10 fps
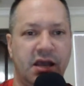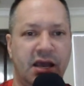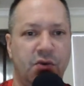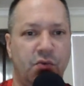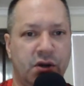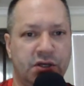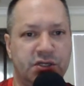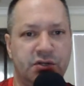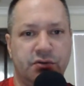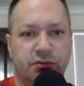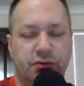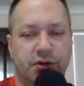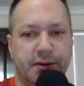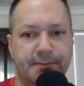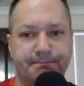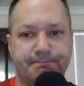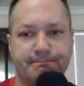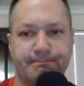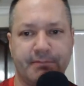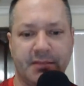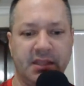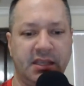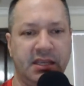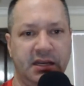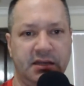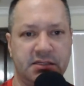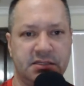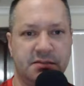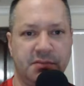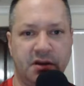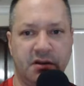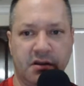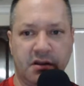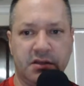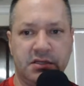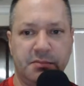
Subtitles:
I don't want to get into some kind of